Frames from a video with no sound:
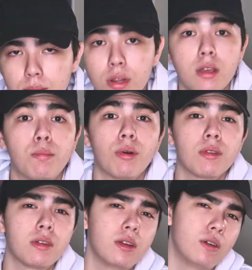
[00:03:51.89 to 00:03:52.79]
But the
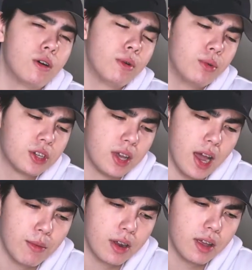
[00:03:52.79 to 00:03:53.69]
important thing to know about which
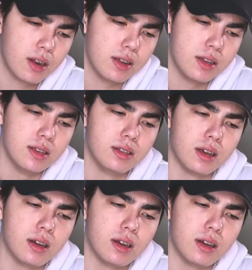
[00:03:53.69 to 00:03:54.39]
camera to get is